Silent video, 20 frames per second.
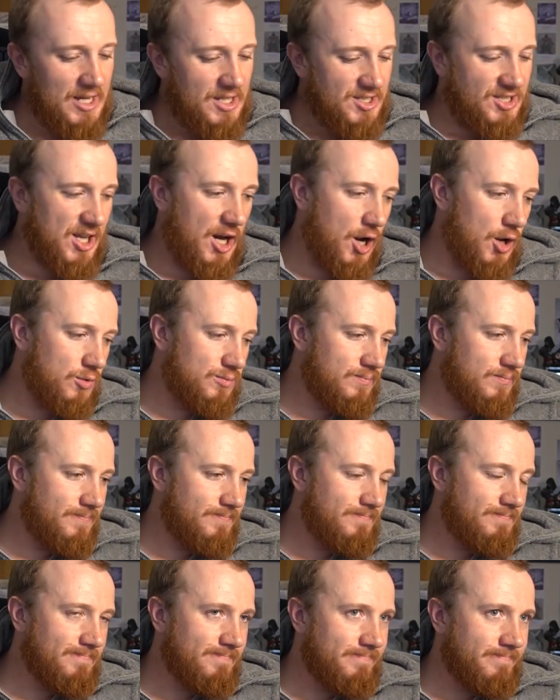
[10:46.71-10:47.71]
so
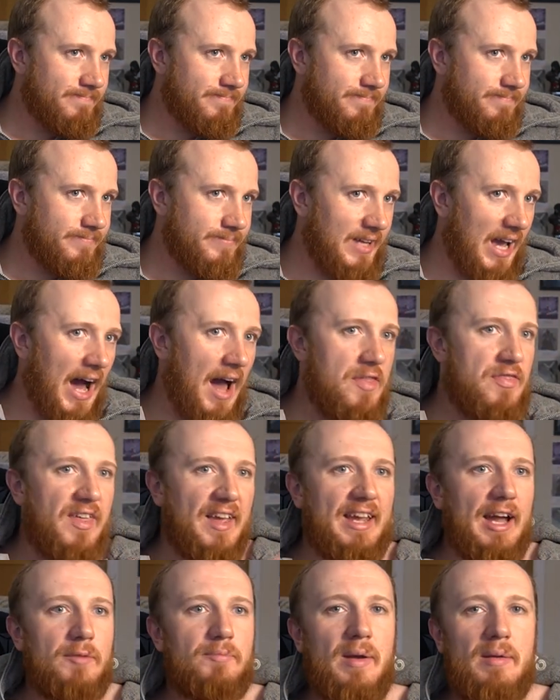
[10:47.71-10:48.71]
I
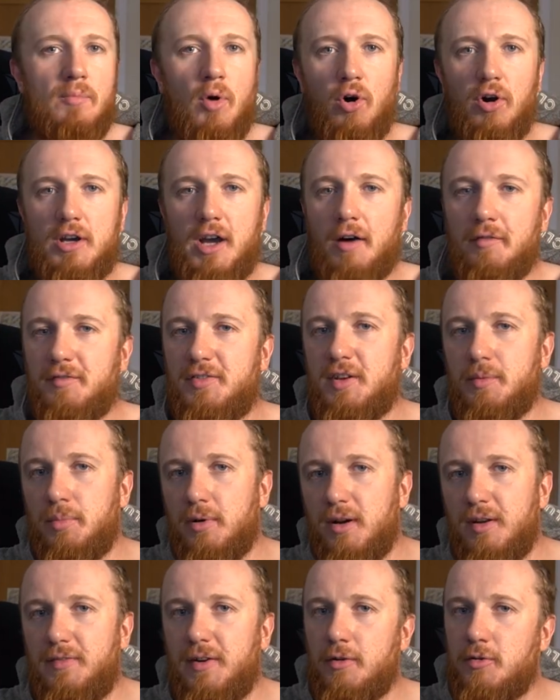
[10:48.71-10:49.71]
think I'd be more
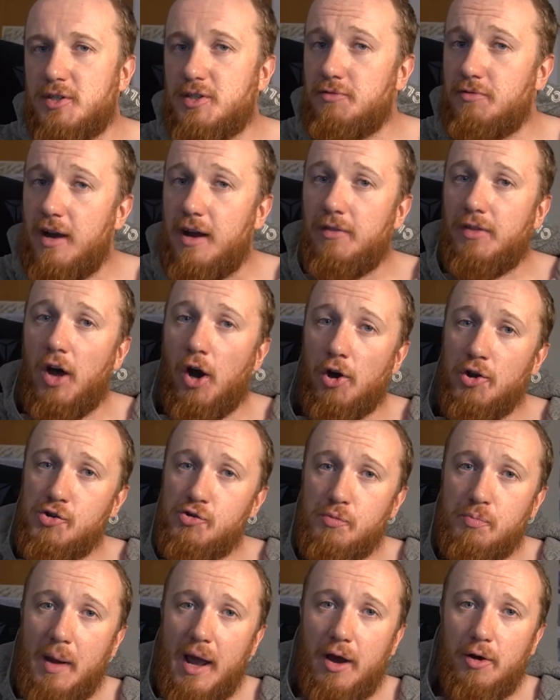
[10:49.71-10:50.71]
comfortable if it was around the
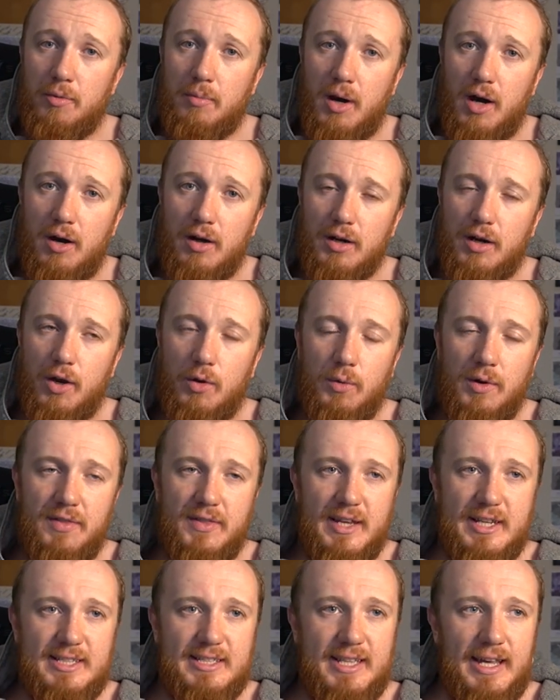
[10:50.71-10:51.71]
hundred pound mark
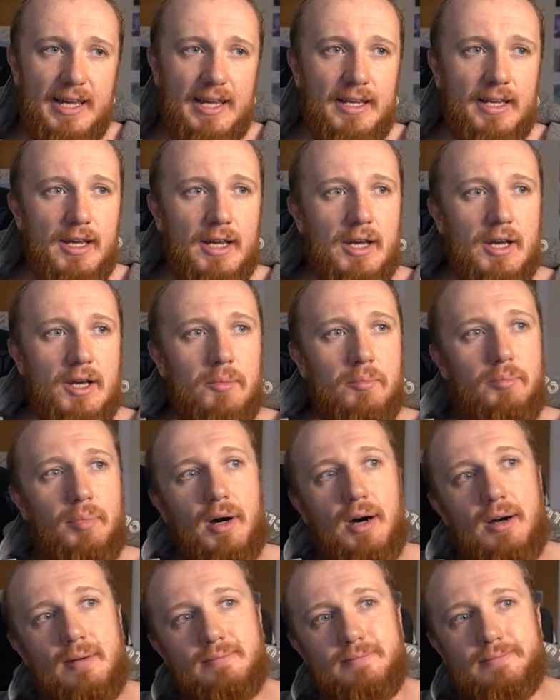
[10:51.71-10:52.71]
with this thing,
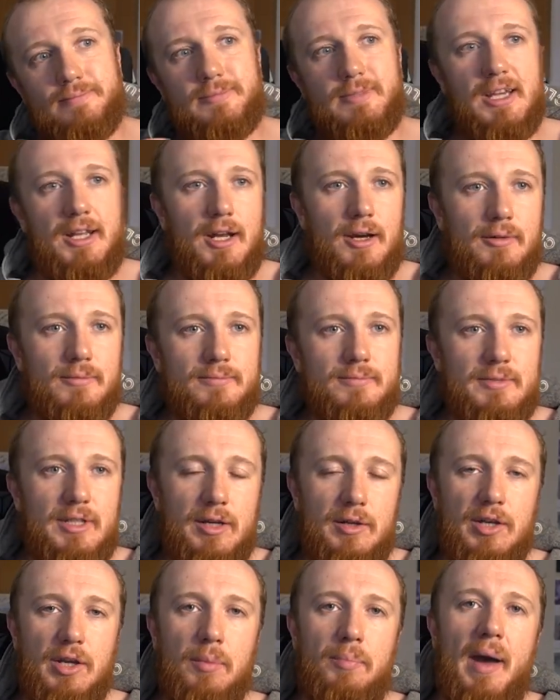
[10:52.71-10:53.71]
but you know,
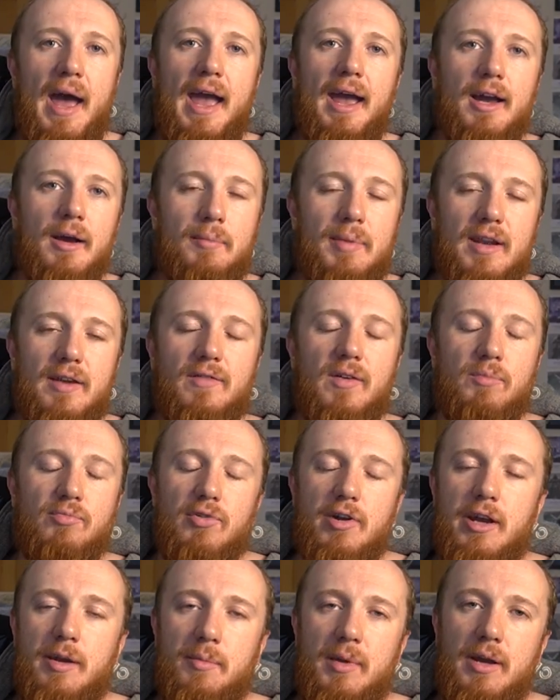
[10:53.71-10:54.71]
you're paying a bit of a
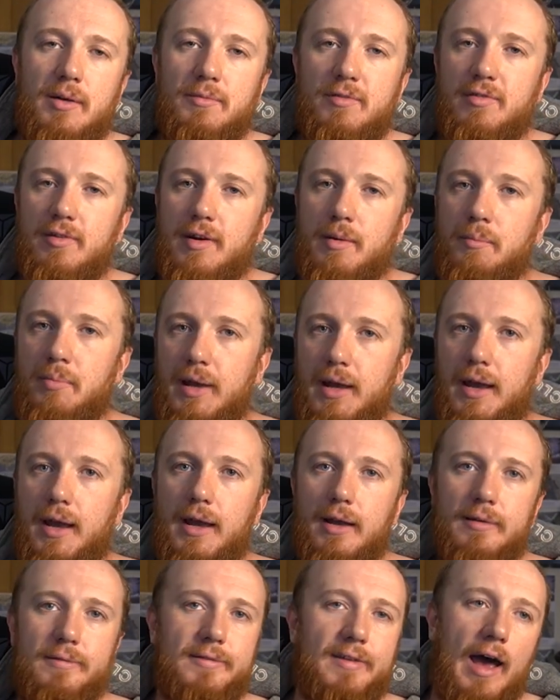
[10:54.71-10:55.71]
premium for it
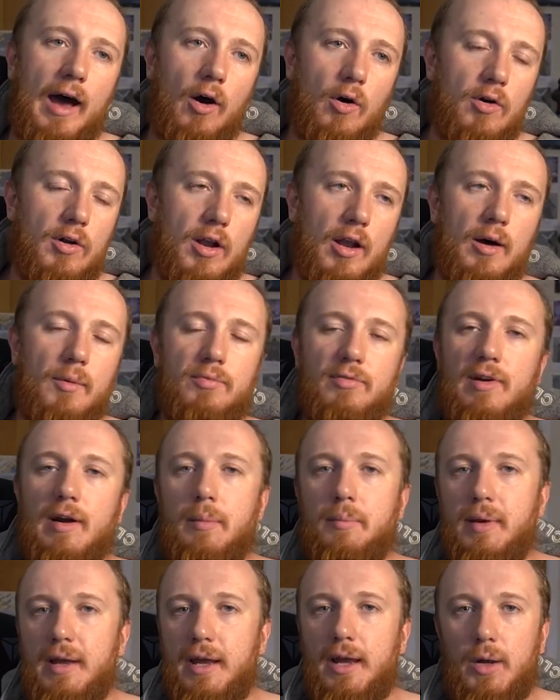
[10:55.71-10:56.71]
being Towel Club, for
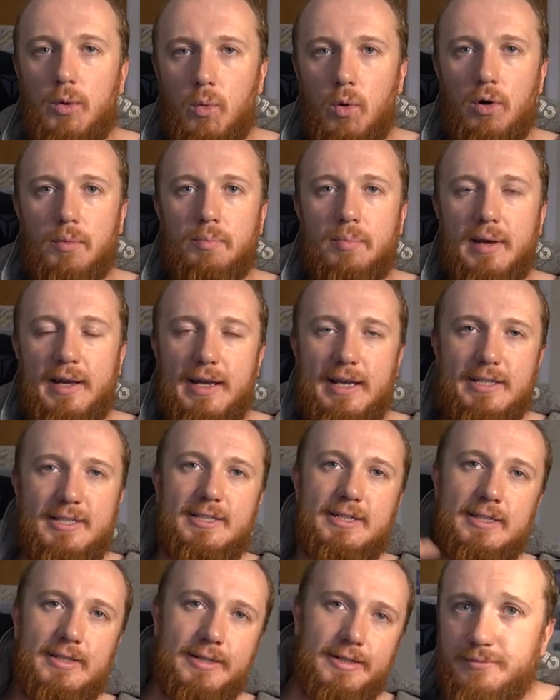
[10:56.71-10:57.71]
it being One
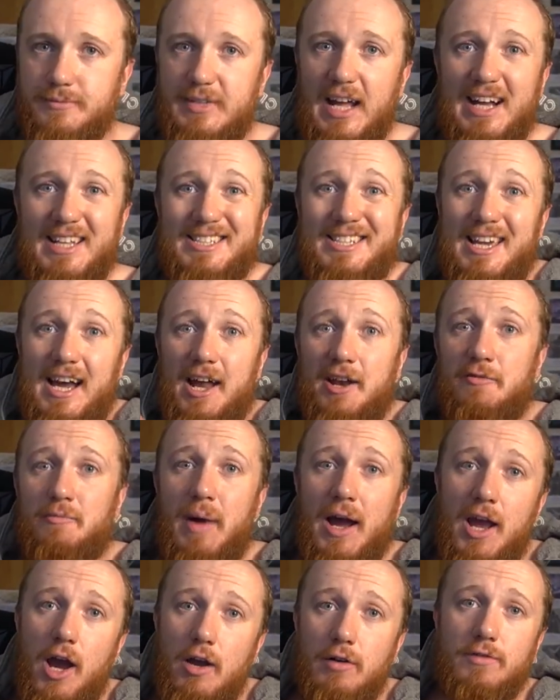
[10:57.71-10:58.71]
Piece. That's kind of
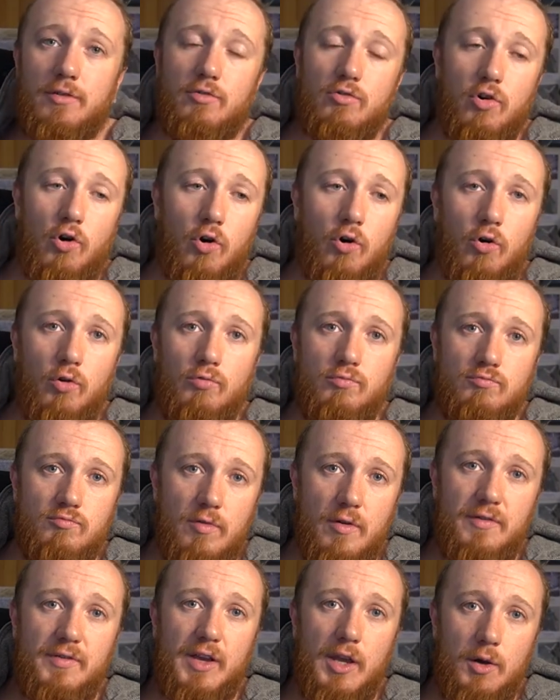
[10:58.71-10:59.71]
my overall
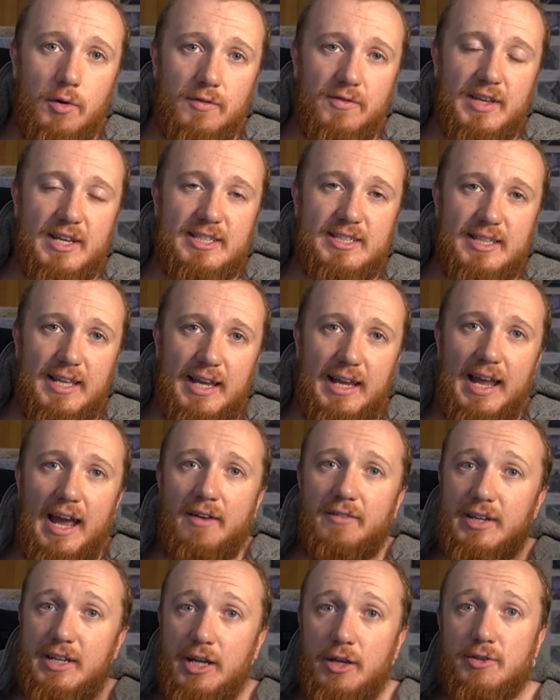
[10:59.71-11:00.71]
review of this thing,
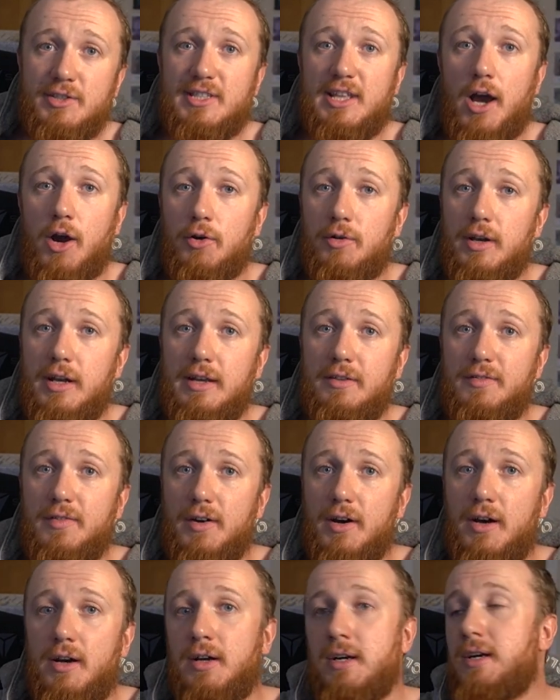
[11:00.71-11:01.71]
having used it only
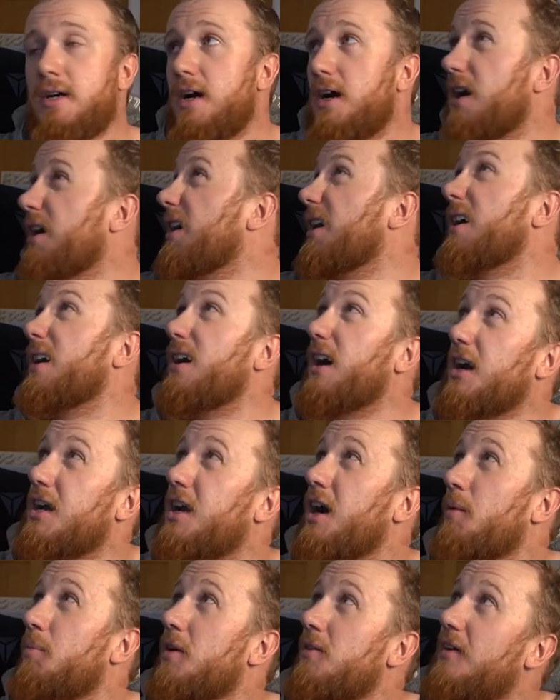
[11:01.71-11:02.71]
for uh, a
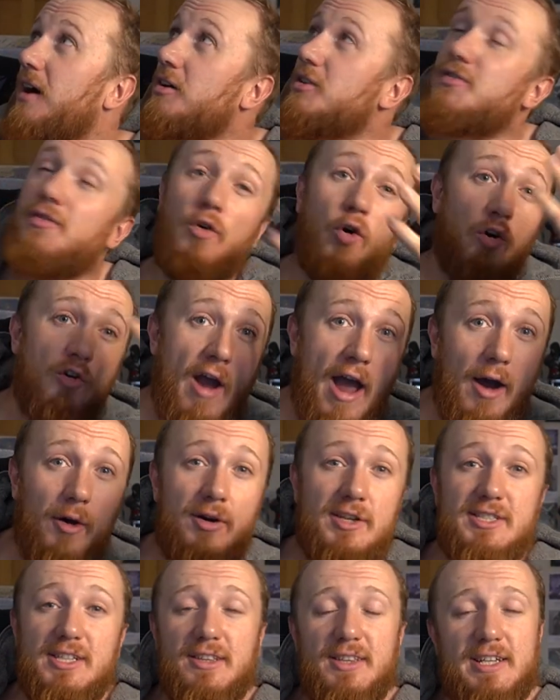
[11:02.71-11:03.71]
couple of hours, four
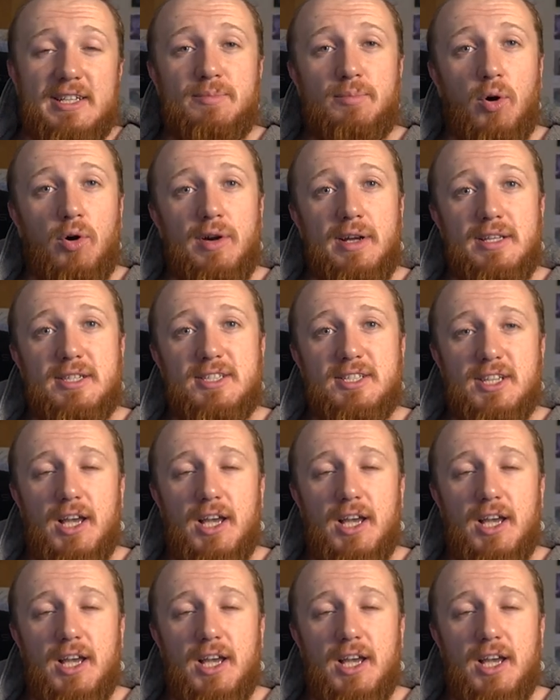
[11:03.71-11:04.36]
hours at this point.